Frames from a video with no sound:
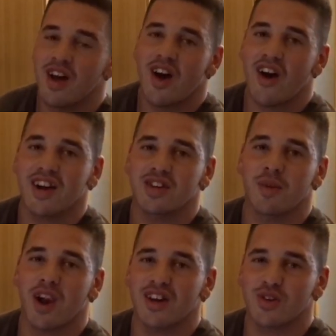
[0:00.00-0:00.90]
Alright, so
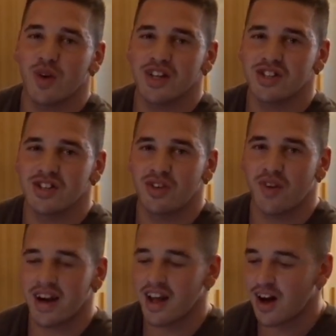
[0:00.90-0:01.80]
my last question to
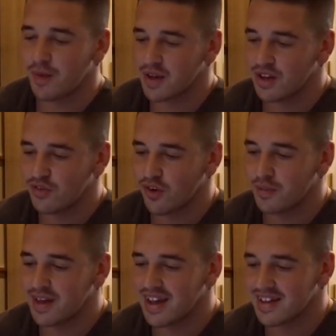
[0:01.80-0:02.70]
round it up is
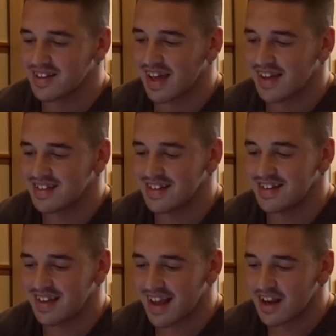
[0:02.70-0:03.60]
from Kiss Cassie
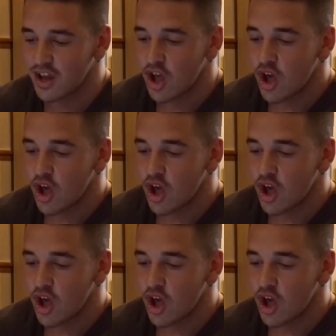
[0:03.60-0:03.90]
10.